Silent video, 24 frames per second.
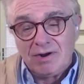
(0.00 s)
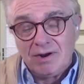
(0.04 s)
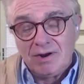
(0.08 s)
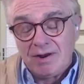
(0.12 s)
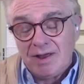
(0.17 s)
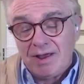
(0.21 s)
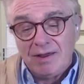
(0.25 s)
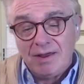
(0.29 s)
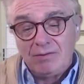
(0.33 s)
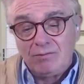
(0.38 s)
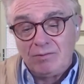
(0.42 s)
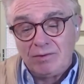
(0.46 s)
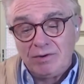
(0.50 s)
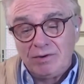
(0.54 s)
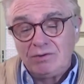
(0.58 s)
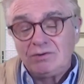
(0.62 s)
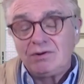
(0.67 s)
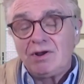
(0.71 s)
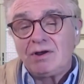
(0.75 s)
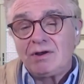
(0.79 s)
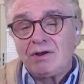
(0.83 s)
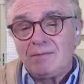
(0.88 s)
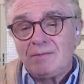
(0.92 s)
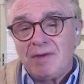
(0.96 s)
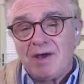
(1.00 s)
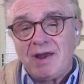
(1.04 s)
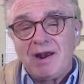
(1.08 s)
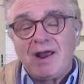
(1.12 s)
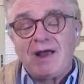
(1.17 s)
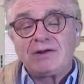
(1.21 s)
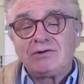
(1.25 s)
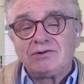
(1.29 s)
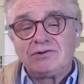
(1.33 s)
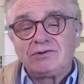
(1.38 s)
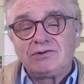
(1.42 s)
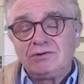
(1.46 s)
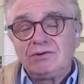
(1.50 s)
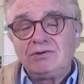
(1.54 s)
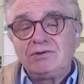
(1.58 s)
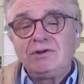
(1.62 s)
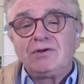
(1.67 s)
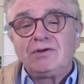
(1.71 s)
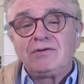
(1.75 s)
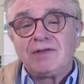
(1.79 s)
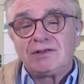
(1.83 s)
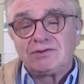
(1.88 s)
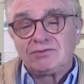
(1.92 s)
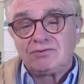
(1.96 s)
And when you talk about Actors
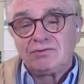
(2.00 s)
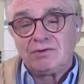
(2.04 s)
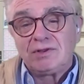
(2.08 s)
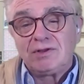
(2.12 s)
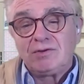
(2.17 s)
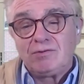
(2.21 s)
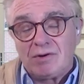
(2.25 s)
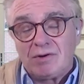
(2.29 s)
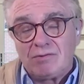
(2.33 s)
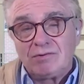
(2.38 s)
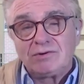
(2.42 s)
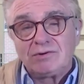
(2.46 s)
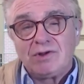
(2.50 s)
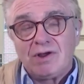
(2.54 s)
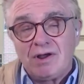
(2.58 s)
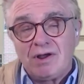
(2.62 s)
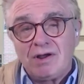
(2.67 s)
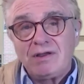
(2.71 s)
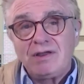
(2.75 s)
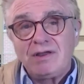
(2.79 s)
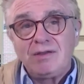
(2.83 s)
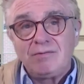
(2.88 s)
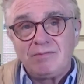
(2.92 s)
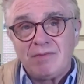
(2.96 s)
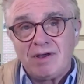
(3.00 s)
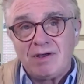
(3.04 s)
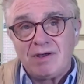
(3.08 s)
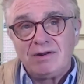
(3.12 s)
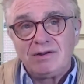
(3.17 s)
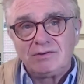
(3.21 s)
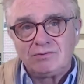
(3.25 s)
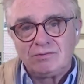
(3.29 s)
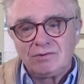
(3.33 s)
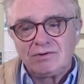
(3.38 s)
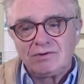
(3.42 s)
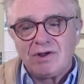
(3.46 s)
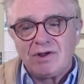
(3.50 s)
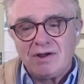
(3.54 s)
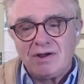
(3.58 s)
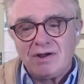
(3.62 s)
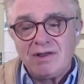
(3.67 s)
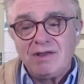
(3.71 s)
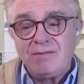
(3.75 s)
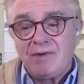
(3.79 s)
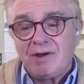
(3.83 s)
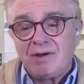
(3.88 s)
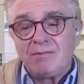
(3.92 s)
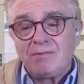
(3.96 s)
Studio, that's really what we're talking about, is we're
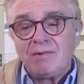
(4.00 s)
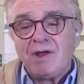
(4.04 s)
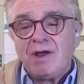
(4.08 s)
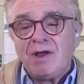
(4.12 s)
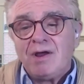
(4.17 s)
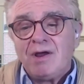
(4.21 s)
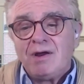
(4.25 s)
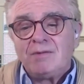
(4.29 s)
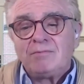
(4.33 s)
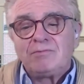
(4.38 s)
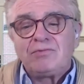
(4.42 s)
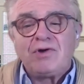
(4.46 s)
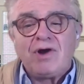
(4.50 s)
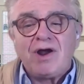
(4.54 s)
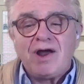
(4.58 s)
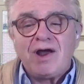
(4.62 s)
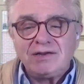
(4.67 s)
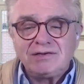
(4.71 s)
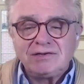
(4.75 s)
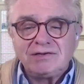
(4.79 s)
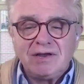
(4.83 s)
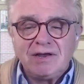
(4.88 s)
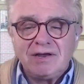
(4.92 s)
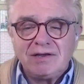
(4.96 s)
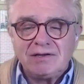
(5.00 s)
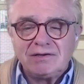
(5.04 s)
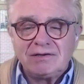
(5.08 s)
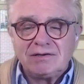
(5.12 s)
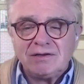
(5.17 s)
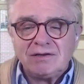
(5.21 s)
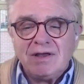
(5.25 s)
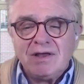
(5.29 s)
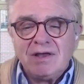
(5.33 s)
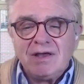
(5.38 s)
talking about process.